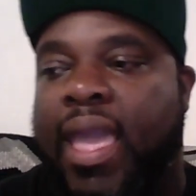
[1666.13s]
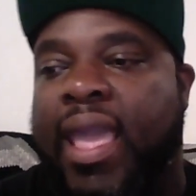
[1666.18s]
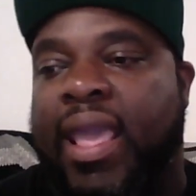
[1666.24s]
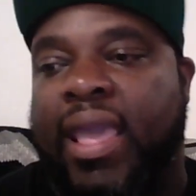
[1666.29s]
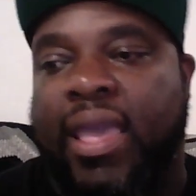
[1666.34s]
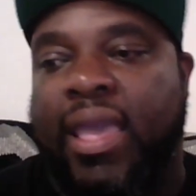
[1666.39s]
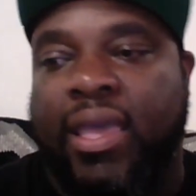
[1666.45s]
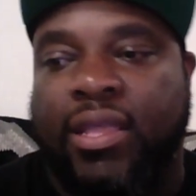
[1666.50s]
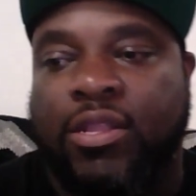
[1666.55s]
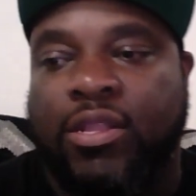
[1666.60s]

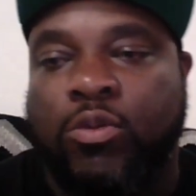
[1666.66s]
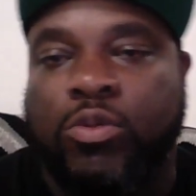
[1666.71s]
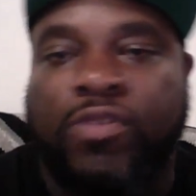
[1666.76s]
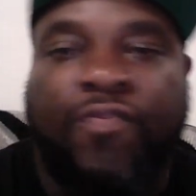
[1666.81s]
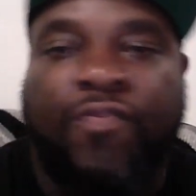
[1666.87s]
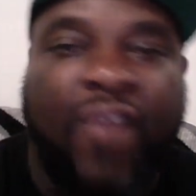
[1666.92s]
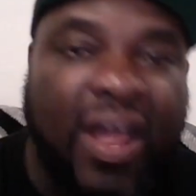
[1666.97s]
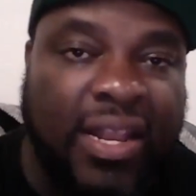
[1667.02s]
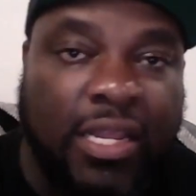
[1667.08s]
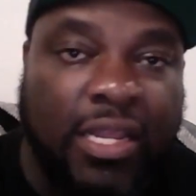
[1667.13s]
And it
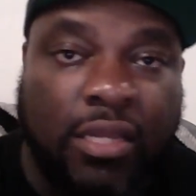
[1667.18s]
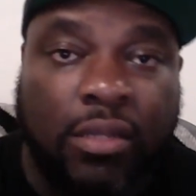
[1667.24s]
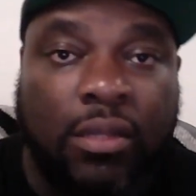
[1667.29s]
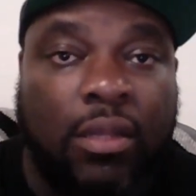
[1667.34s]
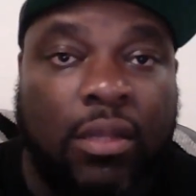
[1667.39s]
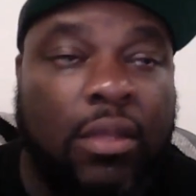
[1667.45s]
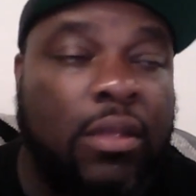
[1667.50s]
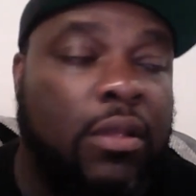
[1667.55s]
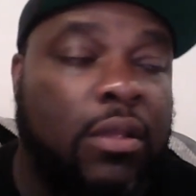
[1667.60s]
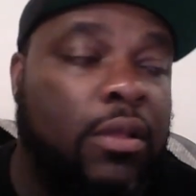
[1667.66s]
was funny
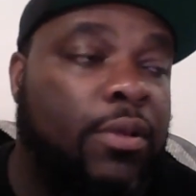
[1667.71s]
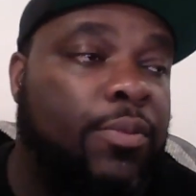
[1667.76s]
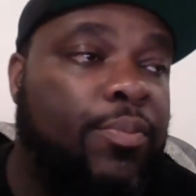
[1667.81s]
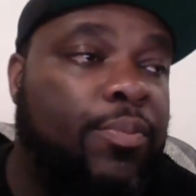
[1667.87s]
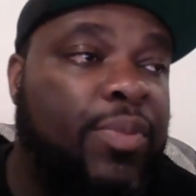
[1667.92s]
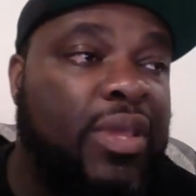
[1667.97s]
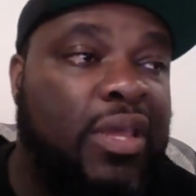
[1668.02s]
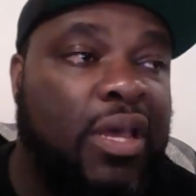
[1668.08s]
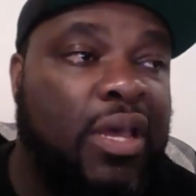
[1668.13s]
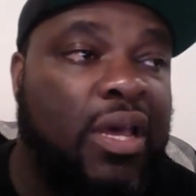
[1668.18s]

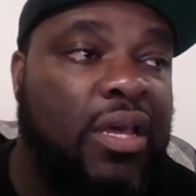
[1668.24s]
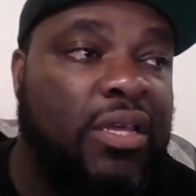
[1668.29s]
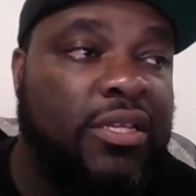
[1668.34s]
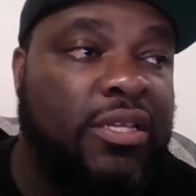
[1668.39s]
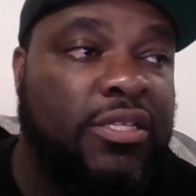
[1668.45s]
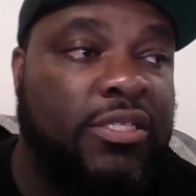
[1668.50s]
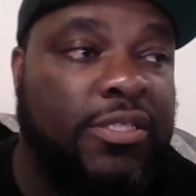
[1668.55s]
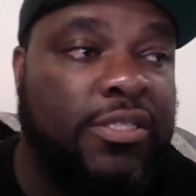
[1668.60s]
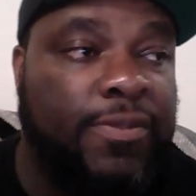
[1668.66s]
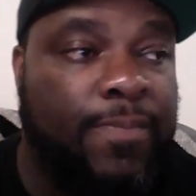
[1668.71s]

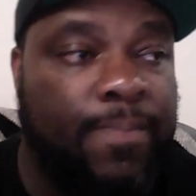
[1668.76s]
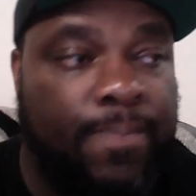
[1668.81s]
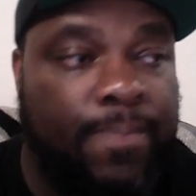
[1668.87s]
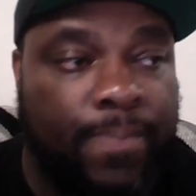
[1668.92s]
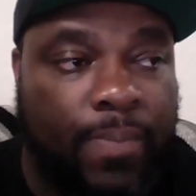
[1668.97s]
because